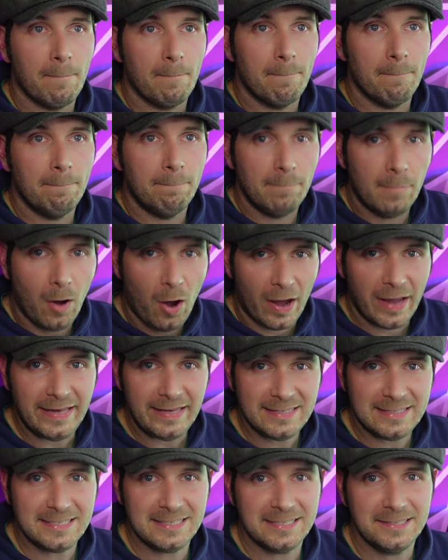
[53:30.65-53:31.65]

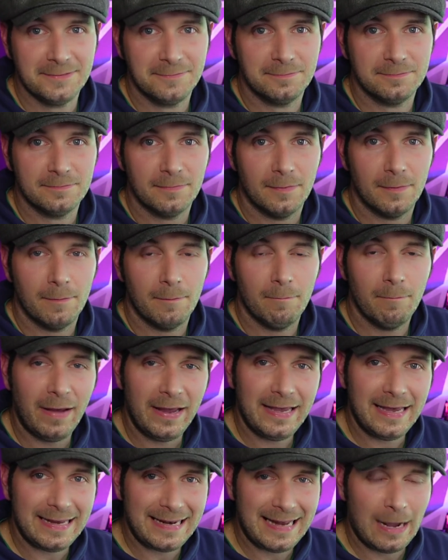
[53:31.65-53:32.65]

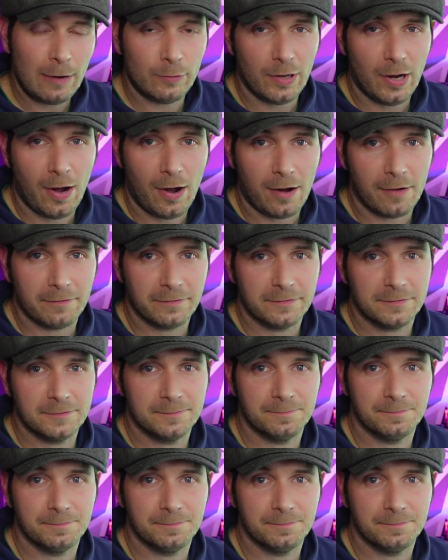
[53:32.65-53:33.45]
make it an hour and a half.